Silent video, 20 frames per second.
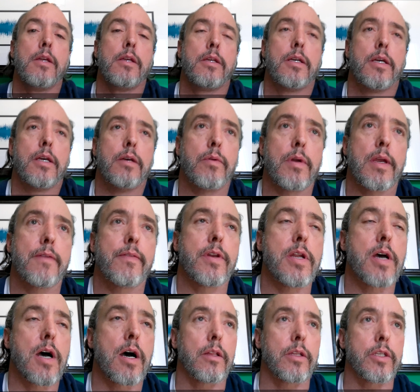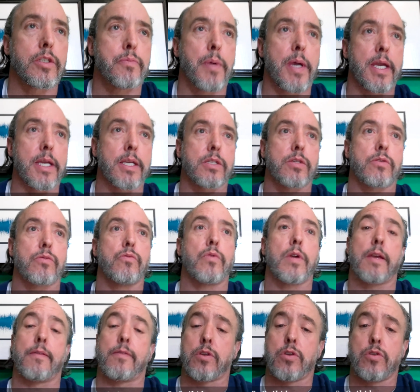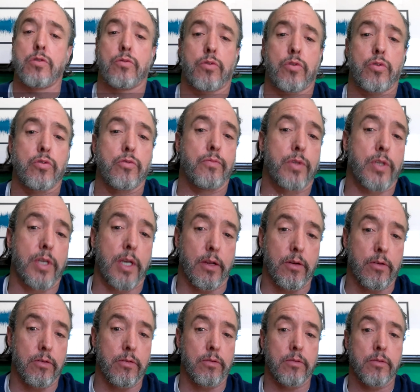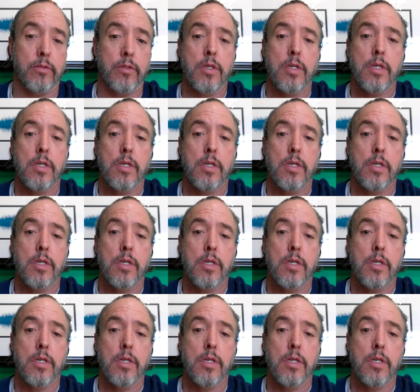We have a knowledge base. We have a YouTube channel.